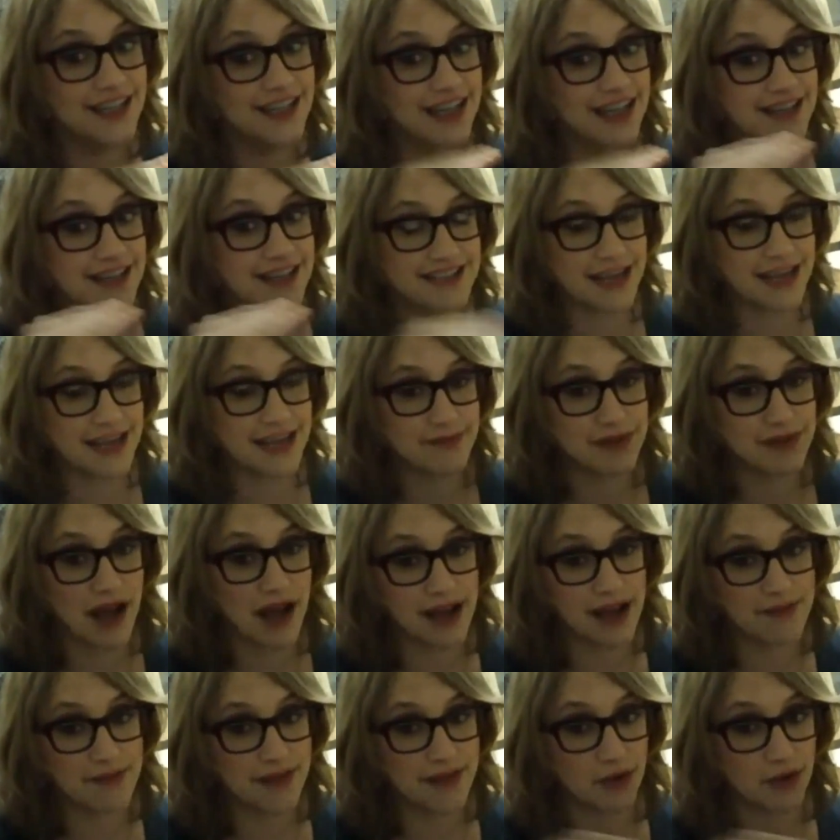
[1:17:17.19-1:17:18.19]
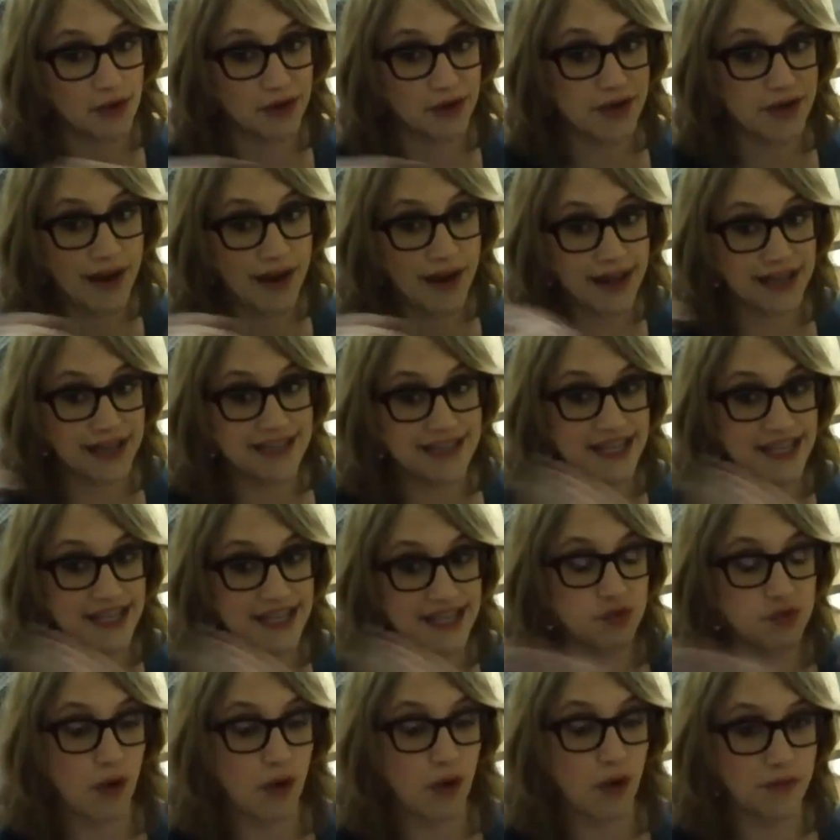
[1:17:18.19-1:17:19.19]
at the same time, like, or you might get a dick
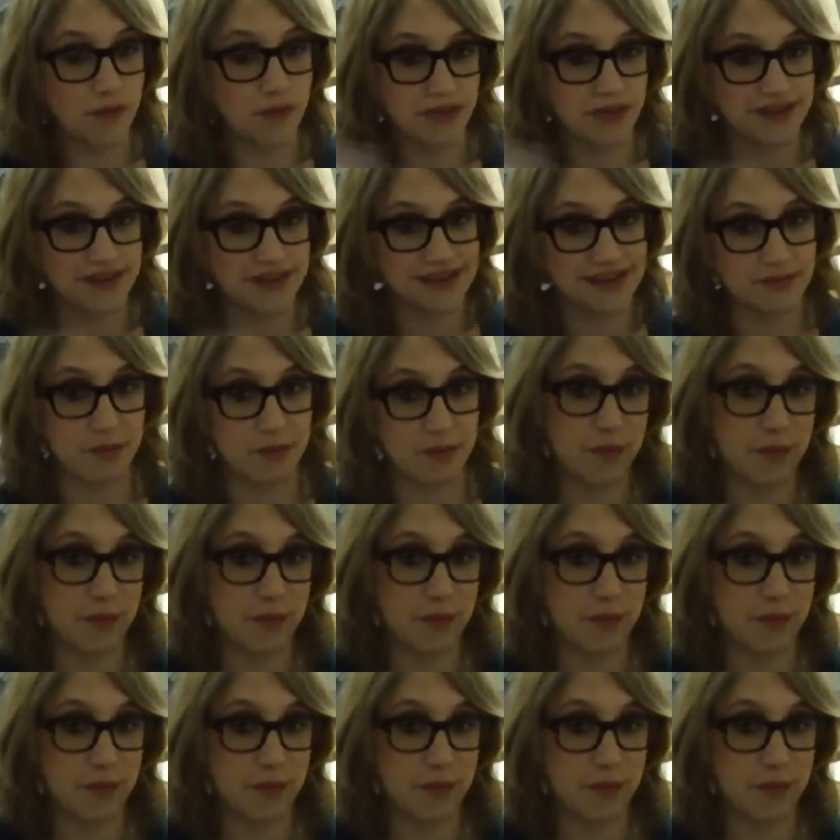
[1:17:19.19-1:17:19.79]
swarm where the dicks